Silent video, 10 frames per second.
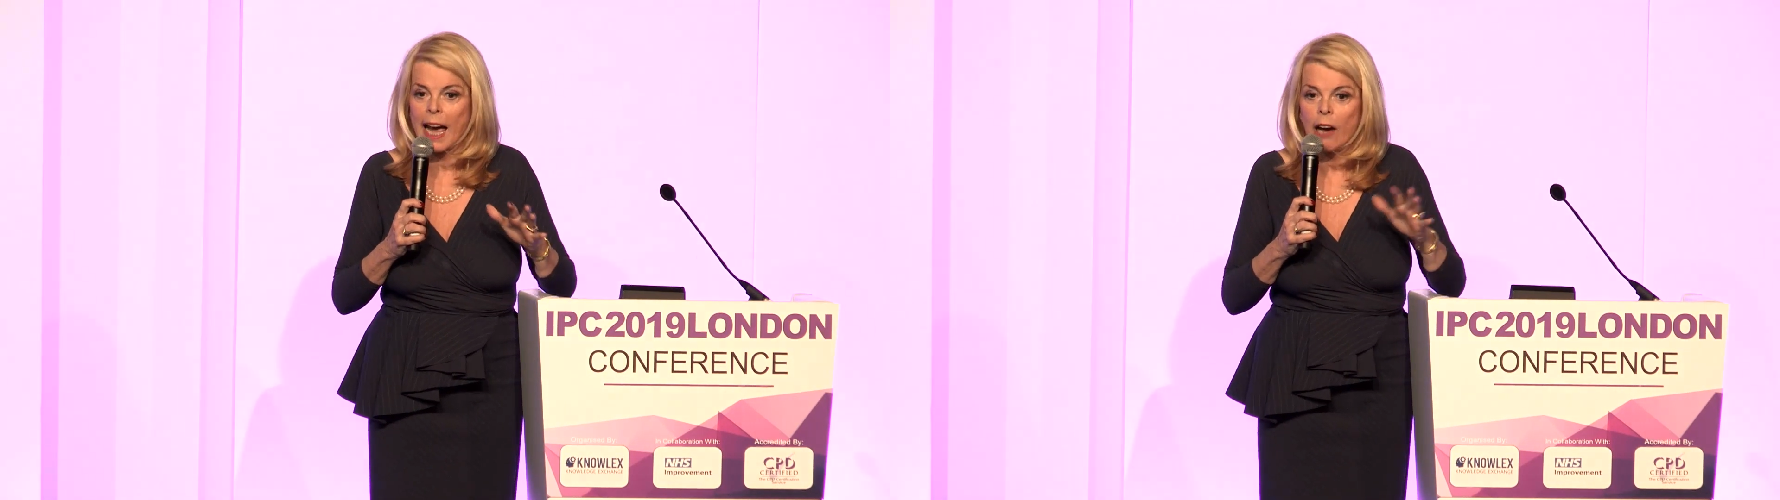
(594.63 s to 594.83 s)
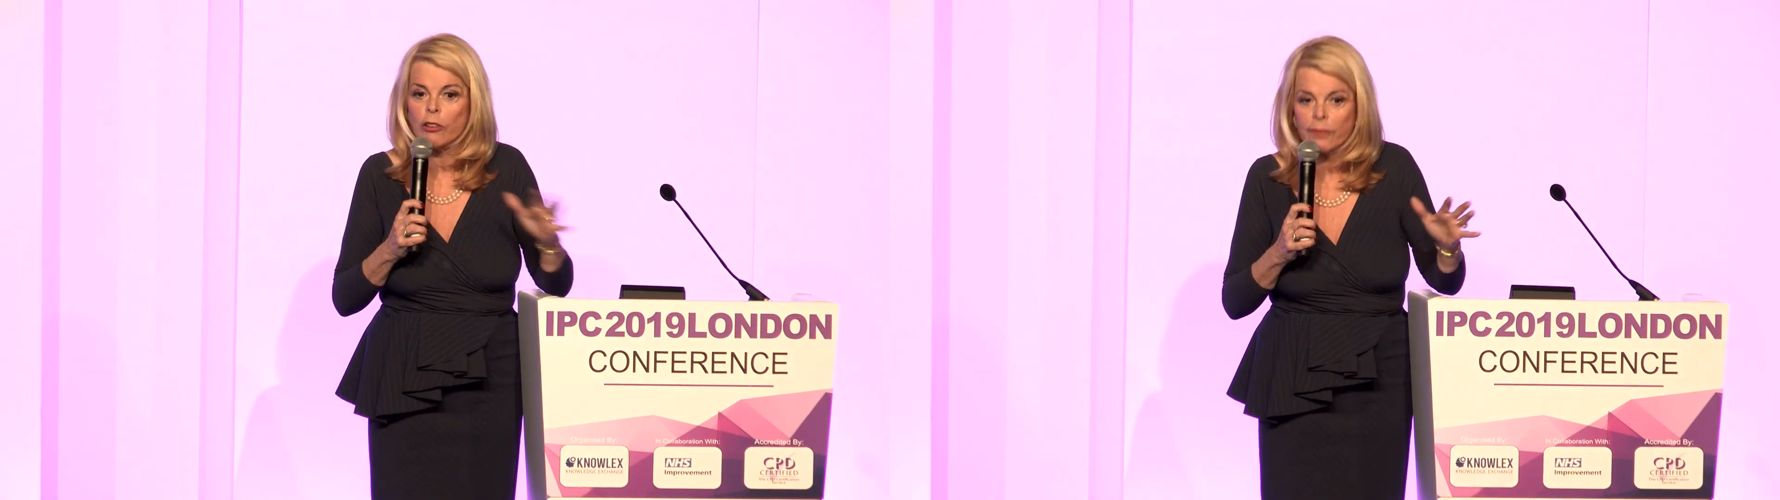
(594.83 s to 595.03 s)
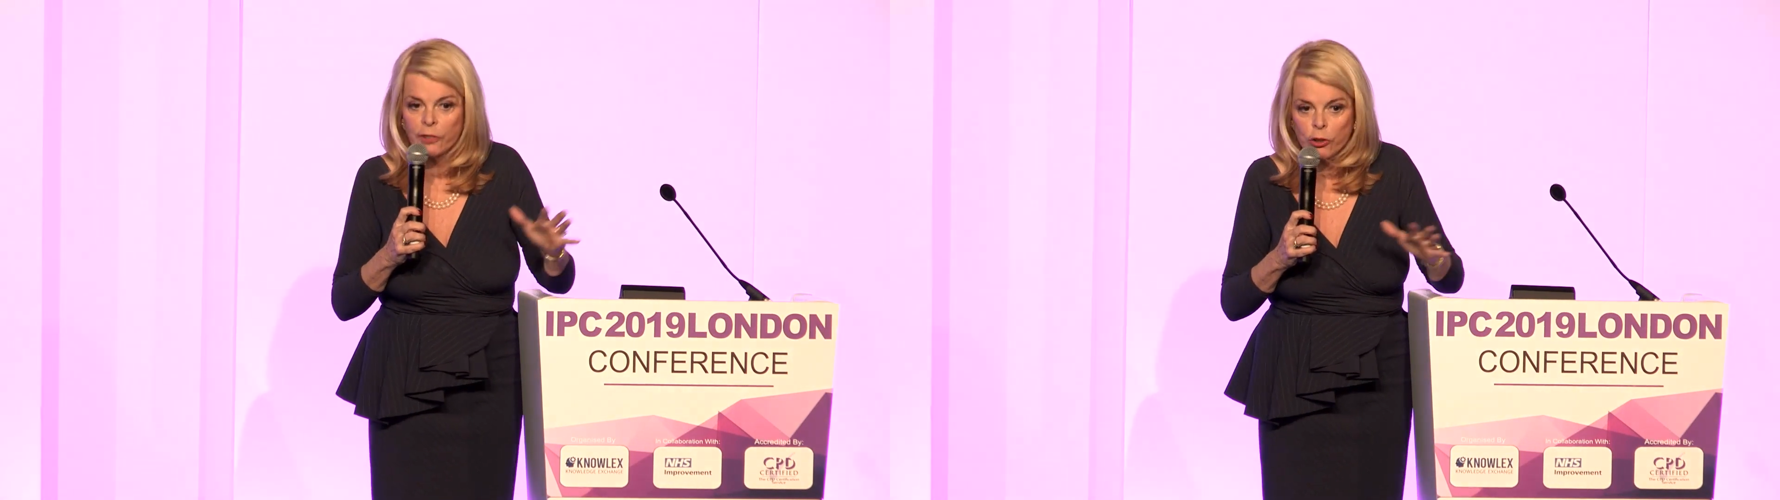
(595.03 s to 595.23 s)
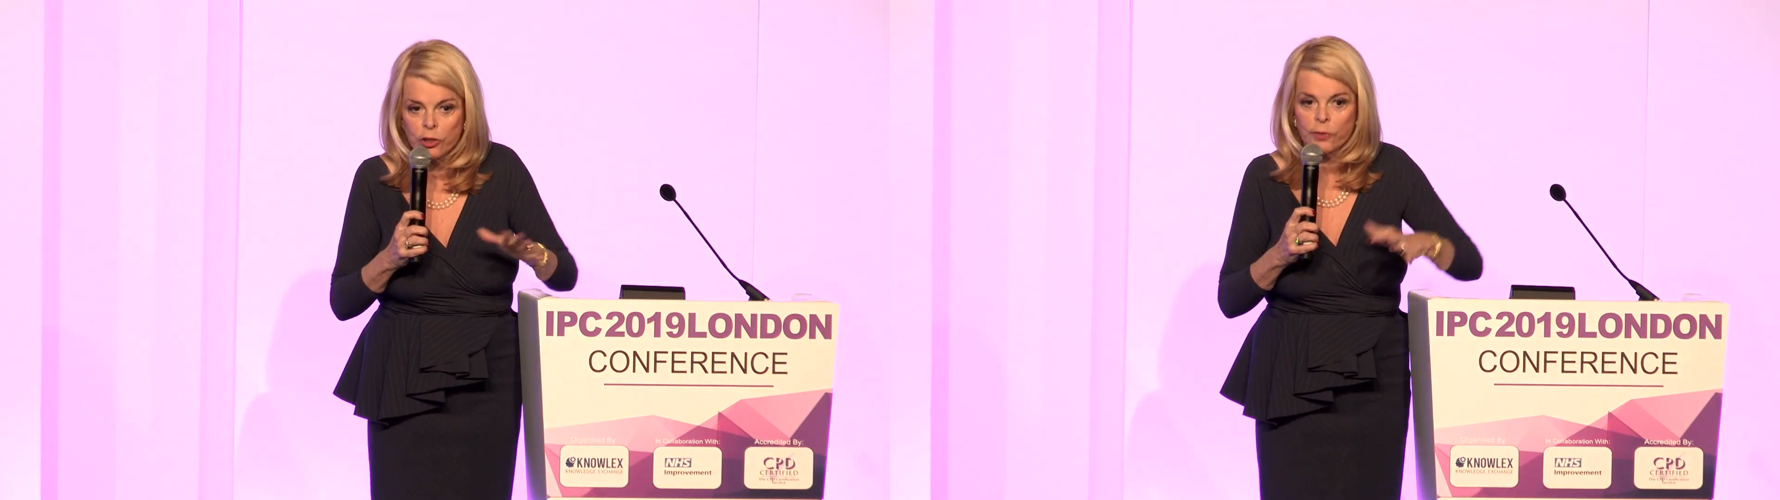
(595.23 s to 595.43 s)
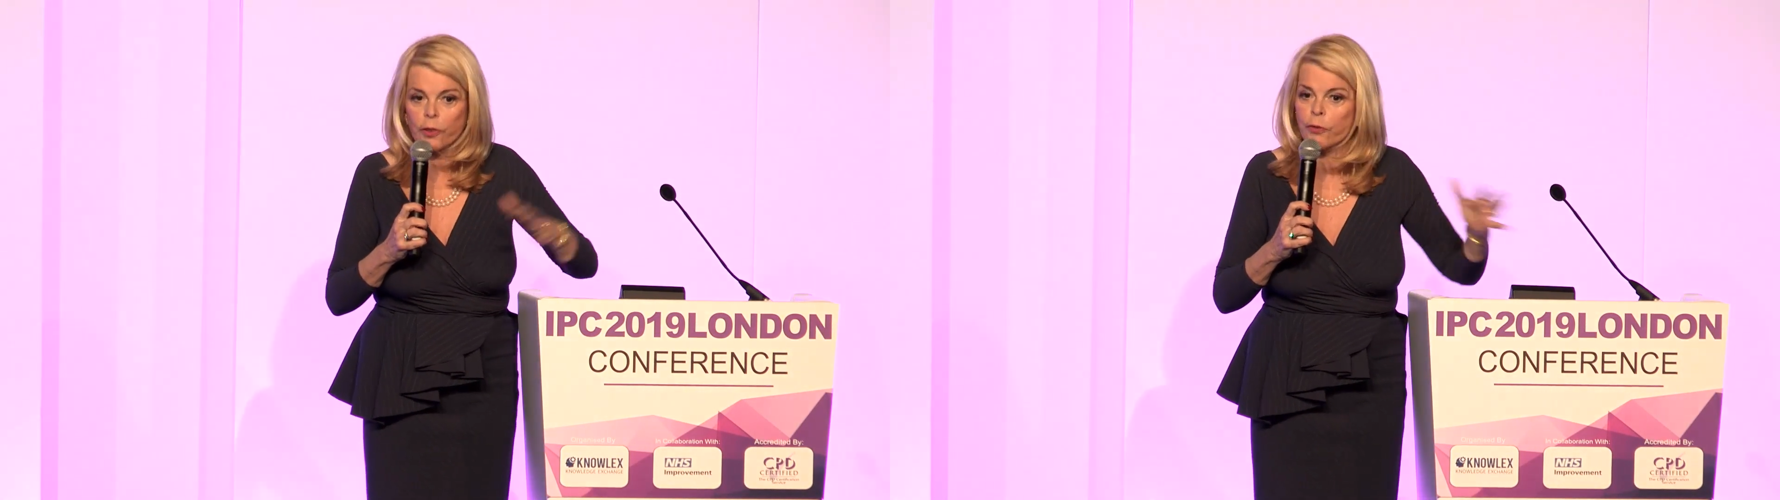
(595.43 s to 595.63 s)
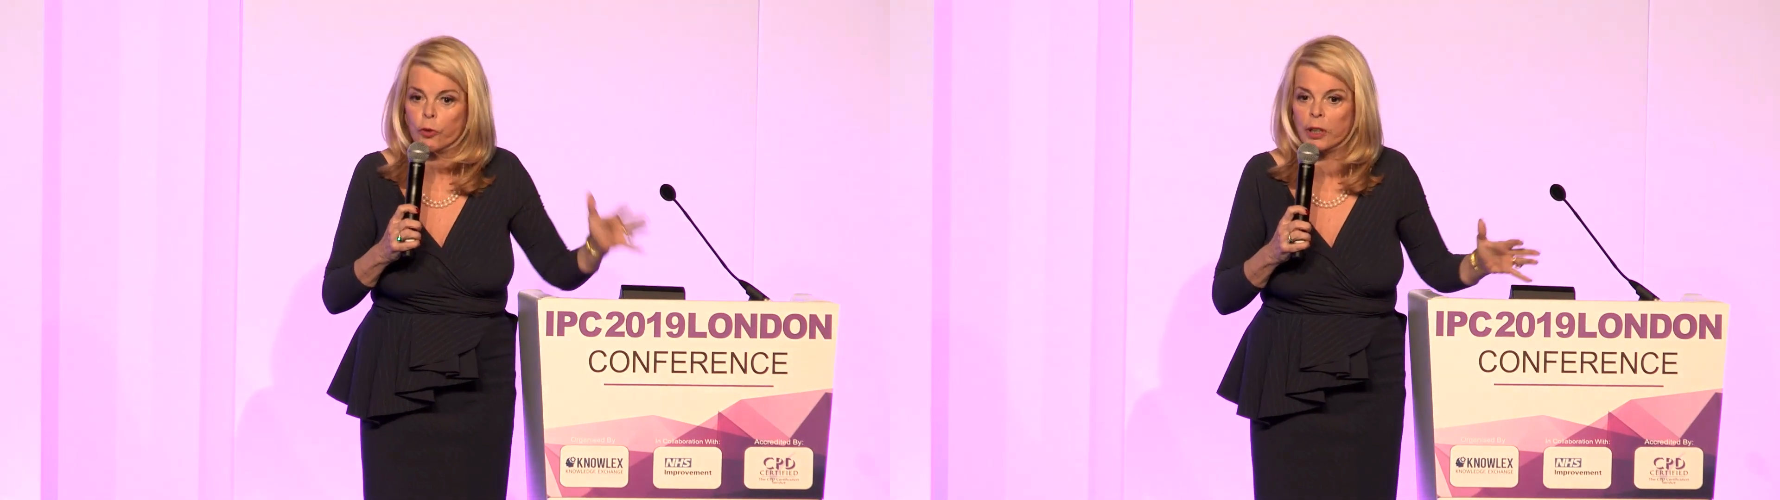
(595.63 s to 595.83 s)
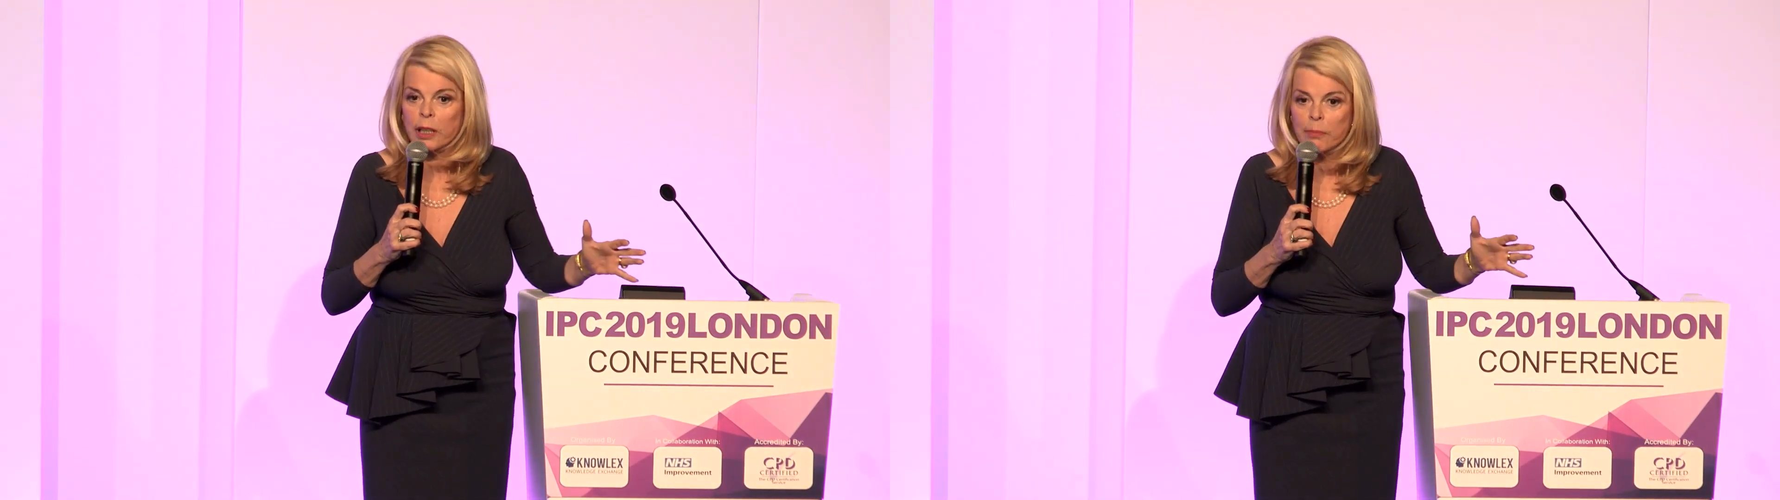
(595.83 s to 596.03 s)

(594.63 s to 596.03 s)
out of use for 40